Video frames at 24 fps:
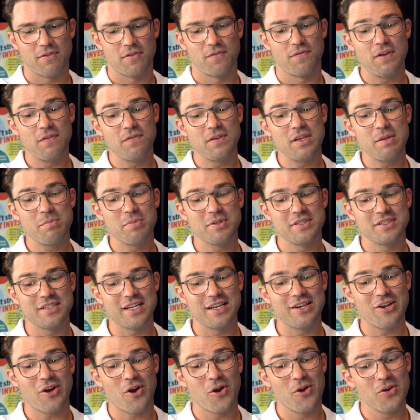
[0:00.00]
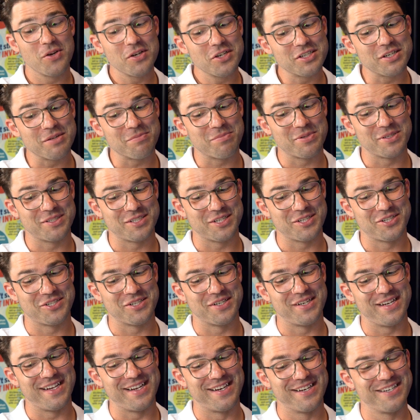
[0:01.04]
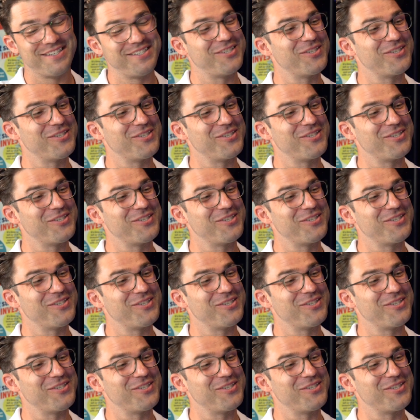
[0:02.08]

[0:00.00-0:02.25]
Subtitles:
50% ownership position in a